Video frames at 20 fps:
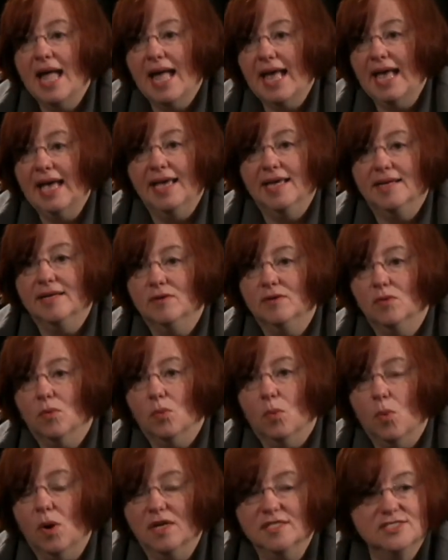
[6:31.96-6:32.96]
And
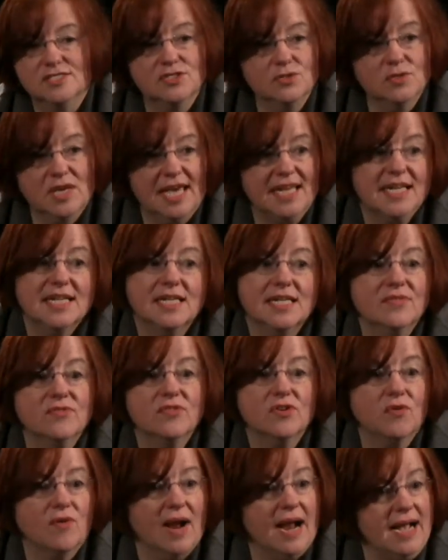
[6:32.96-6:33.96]
once you get it in
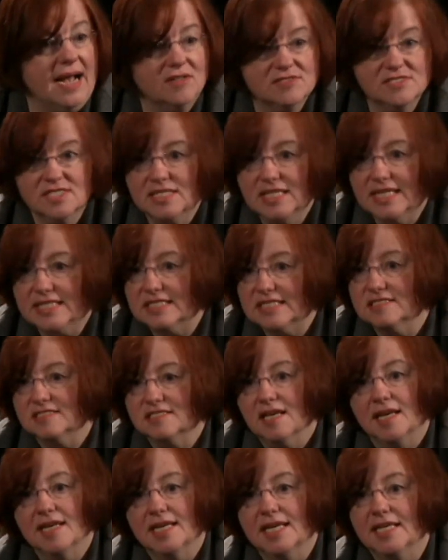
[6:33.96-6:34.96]
the ground and let the
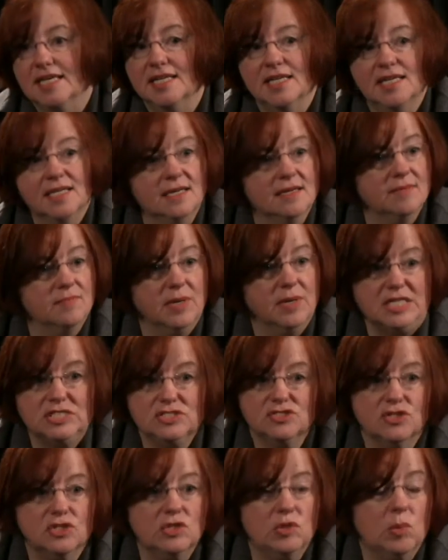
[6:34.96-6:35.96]
sun hit it and make
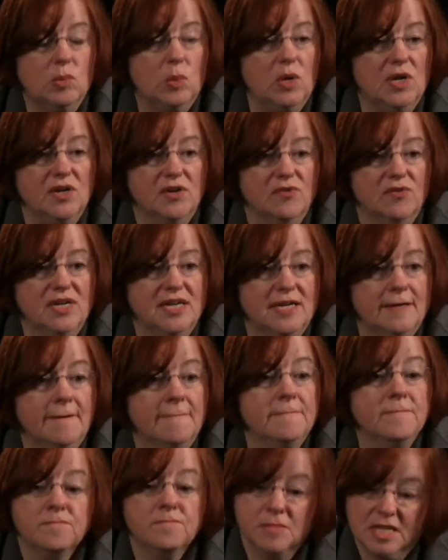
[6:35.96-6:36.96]
sure you water it.
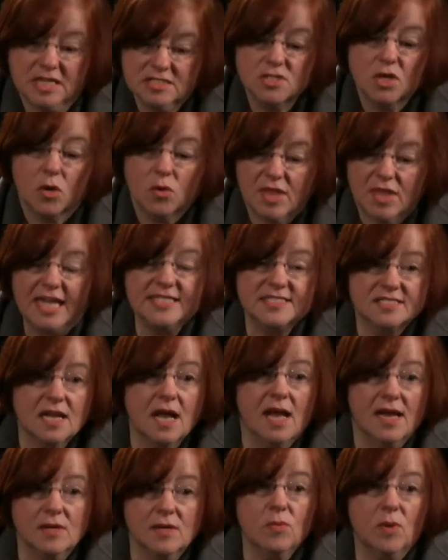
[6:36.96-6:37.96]
So that's
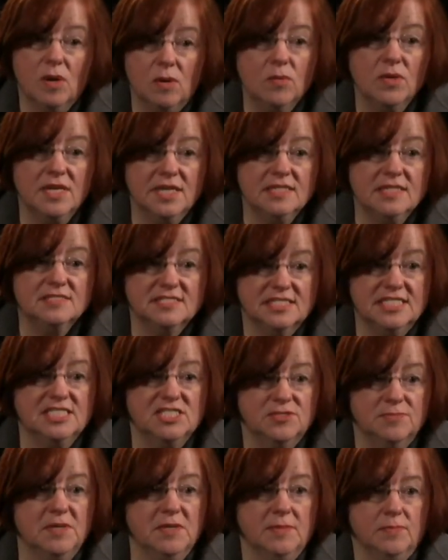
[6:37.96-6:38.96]
kind of what we
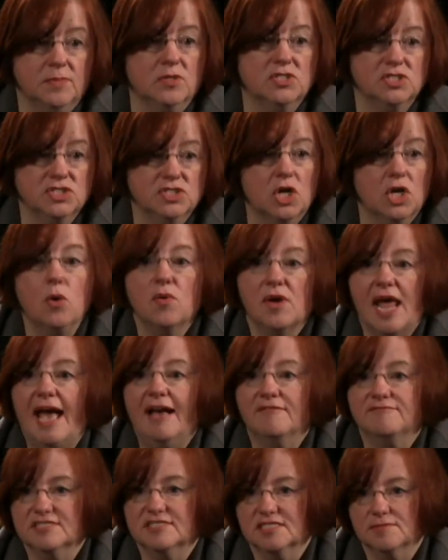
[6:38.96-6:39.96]
teach people. You don't
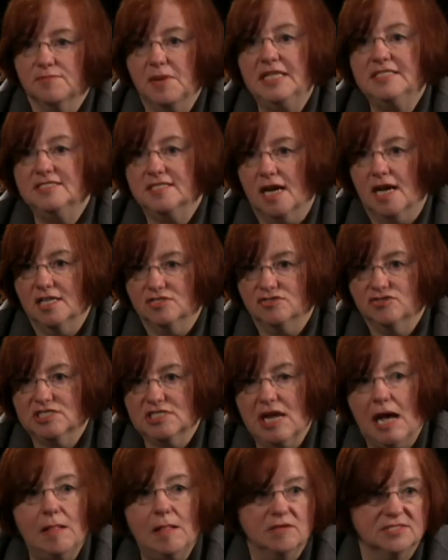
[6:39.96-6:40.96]
have to spend
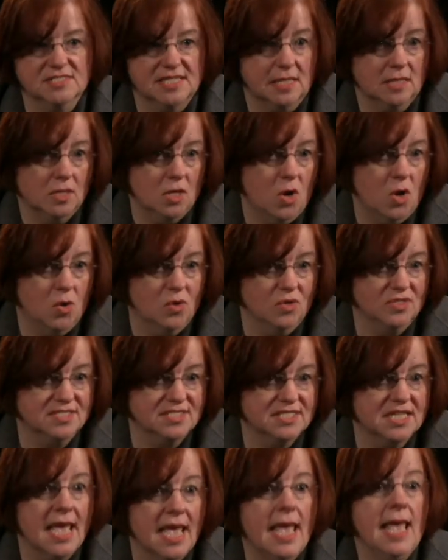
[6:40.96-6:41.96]
$100 at
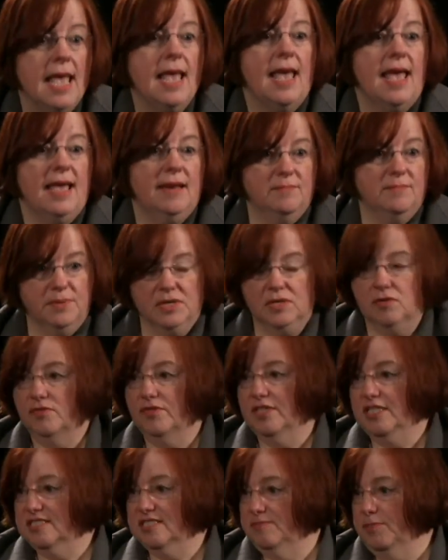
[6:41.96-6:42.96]
Lowe's and build
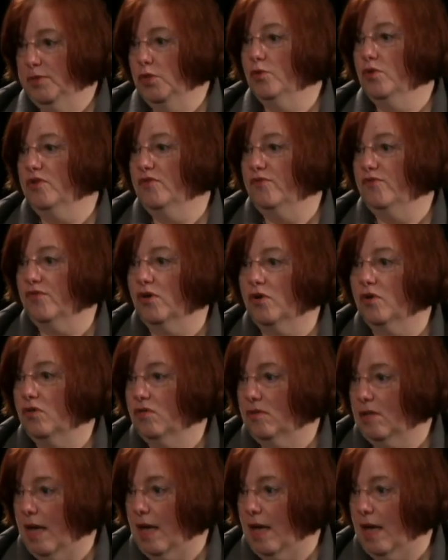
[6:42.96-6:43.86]
these beautiful,